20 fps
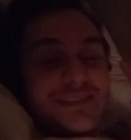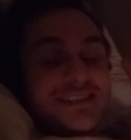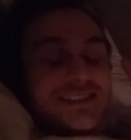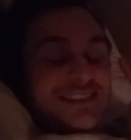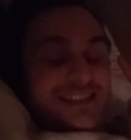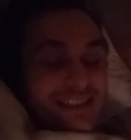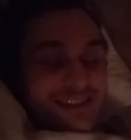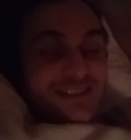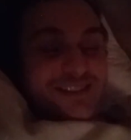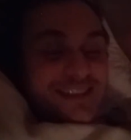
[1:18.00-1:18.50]

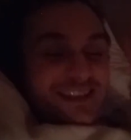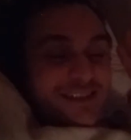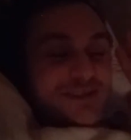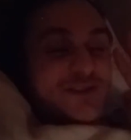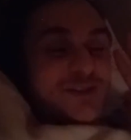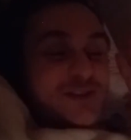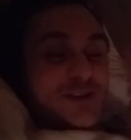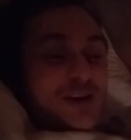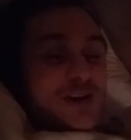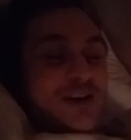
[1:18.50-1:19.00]
seriously,
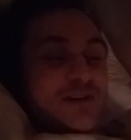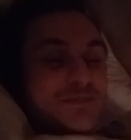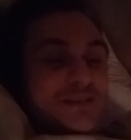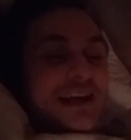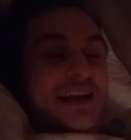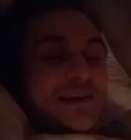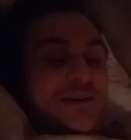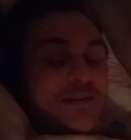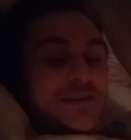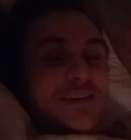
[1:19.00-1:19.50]
just calm
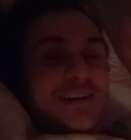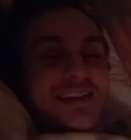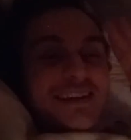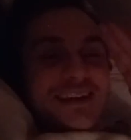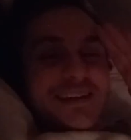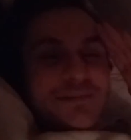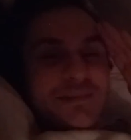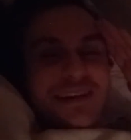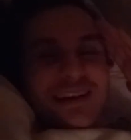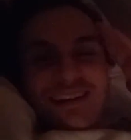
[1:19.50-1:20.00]
down.
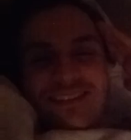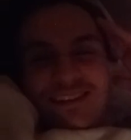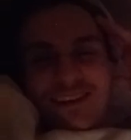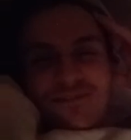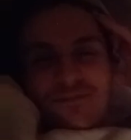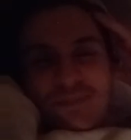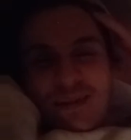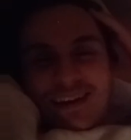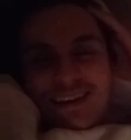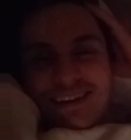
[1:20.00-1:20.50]
Man, I
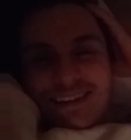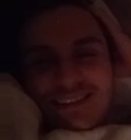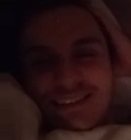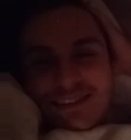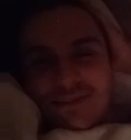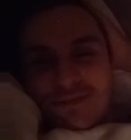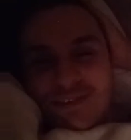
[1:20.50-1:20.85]
love making these